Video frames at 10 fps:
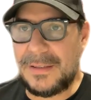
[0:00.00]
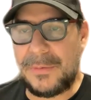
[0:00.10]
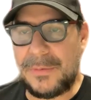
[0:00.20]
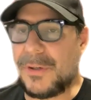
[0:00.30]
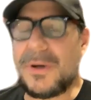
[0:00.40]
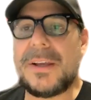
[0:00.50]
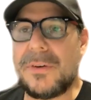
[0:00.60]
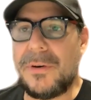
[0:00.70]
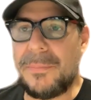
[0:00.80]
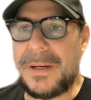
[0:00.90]
there were great
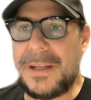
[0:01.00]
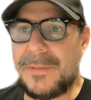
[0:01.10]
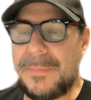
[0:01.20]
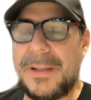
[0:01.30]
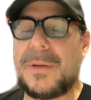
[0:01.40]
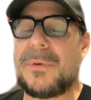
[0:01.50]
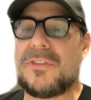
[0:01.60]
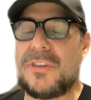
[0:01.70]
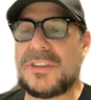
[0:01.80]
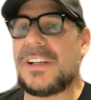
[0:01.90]
companies, but there
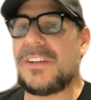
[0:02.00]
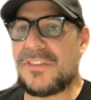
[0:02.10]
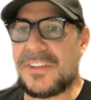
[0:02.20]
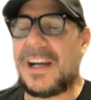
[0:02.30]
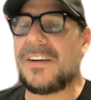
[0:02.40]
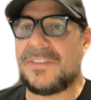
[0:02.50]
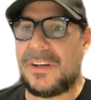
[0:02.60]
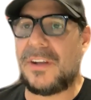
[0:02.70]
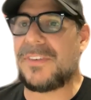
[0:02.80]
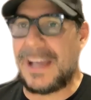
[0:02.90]
was such a
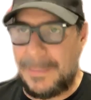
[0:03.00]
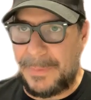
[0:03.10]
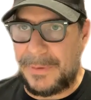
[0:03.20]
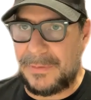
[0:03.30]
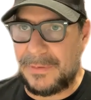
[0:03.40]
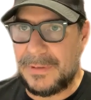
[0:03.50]
scarcity of capital.